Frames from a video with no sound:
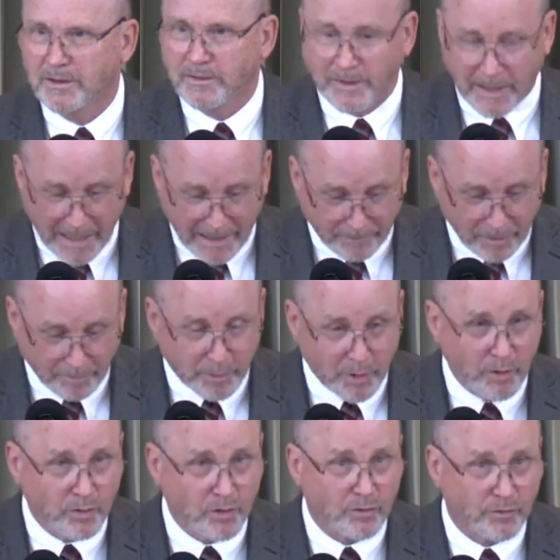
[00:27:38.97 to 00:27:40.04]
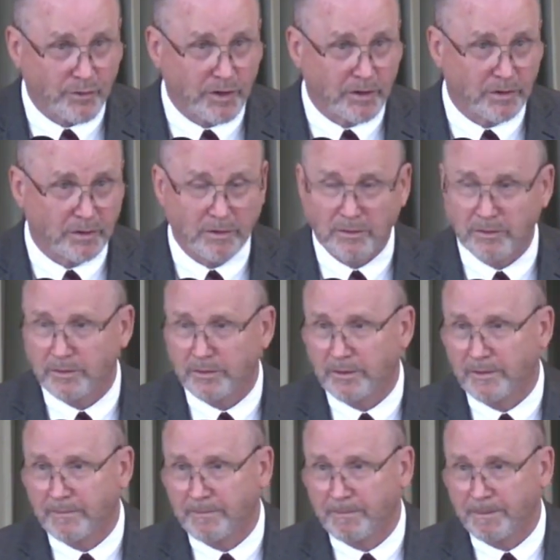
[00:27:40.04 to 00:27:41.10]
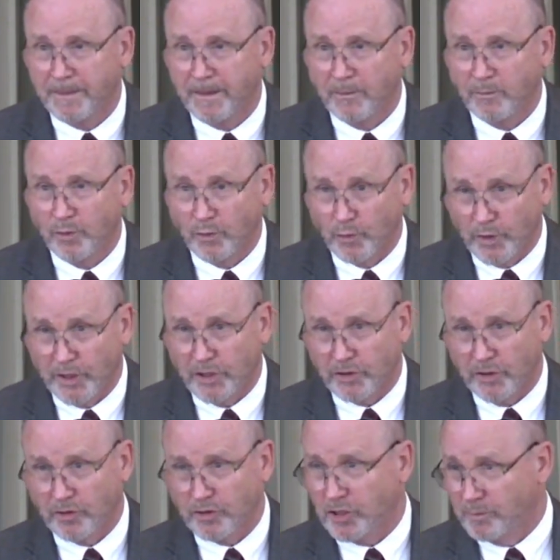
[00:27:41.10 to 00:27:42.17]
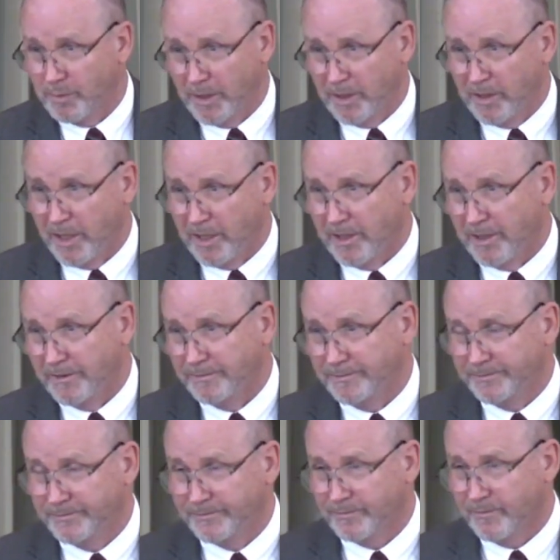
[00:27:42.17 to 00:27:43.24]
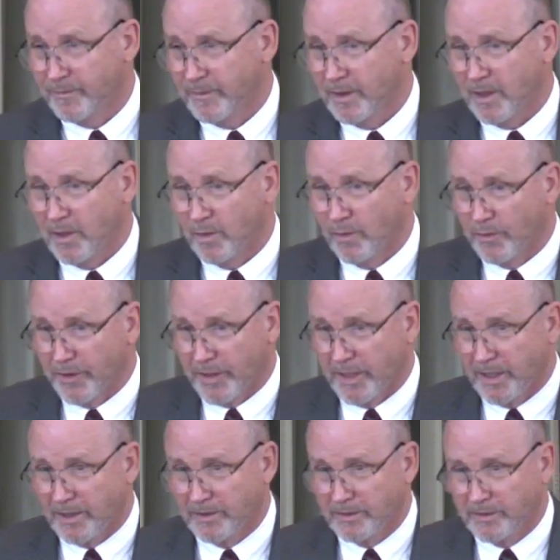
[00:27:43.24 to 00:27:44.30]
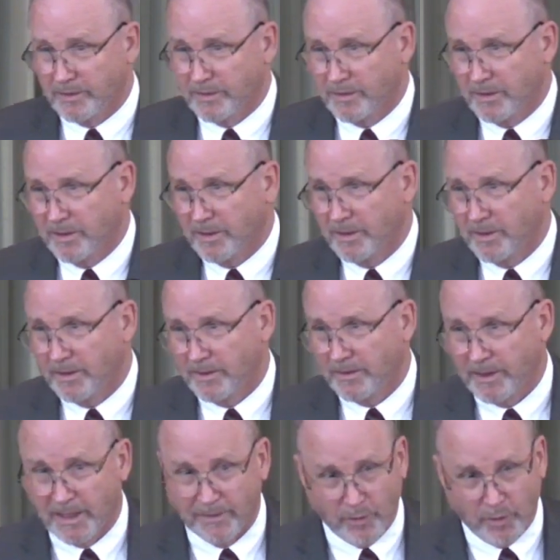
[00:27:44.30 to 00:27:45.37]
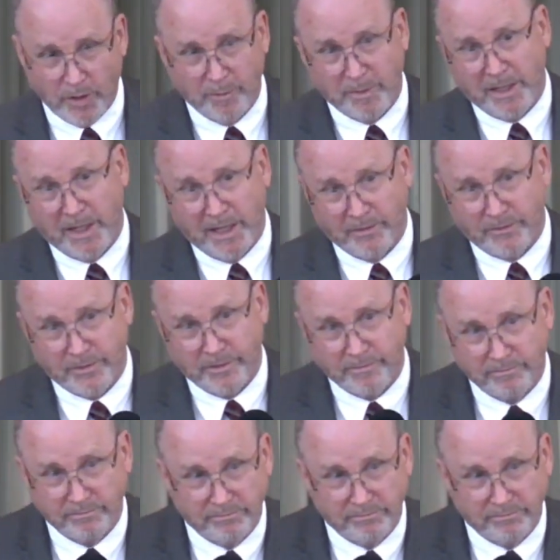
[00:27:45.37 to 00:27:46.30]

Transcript: They have computers filled with research that's been done on things that have already been answered